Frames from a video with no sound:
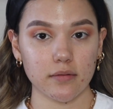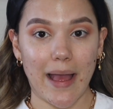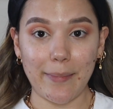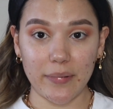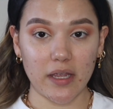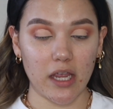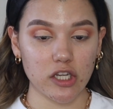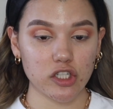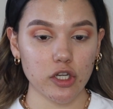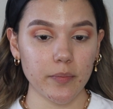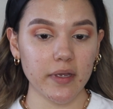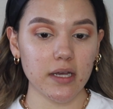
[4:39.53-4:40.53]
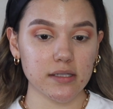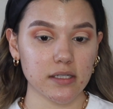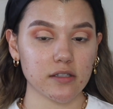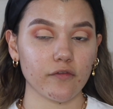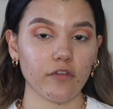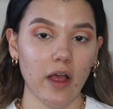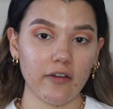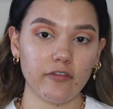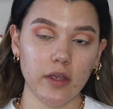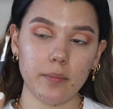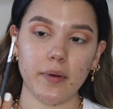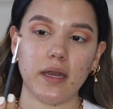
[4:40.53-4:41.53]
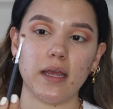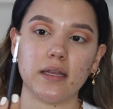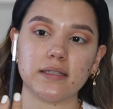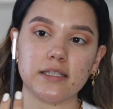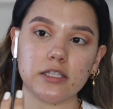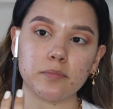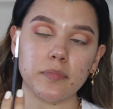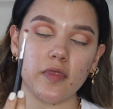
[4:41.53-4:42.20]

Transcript: application, because it's fluffy but it's